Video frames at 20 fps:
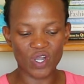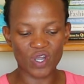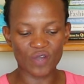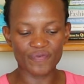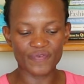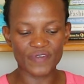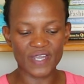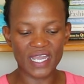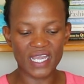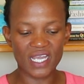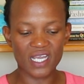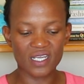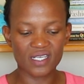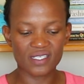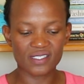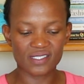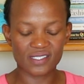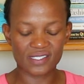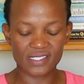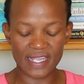of a
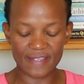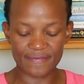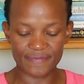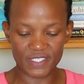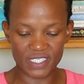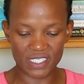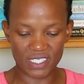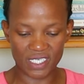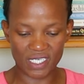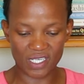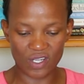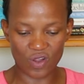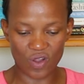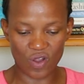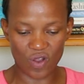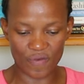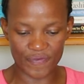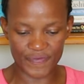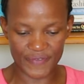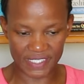safety
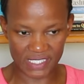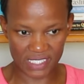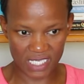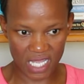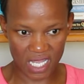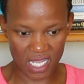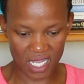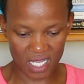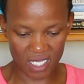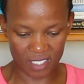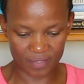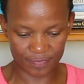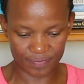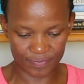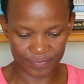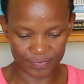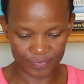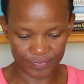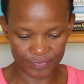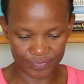officer.
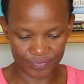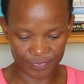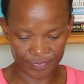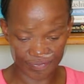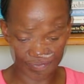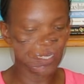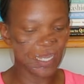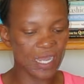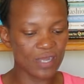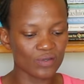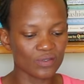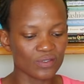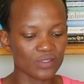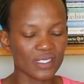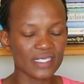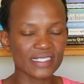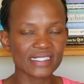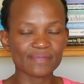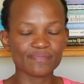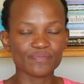Now
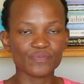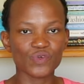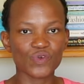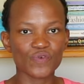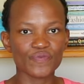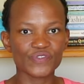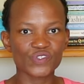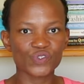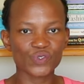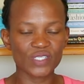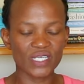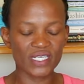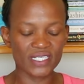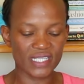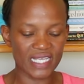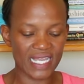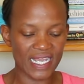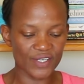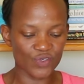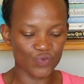let's move to the
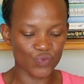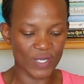third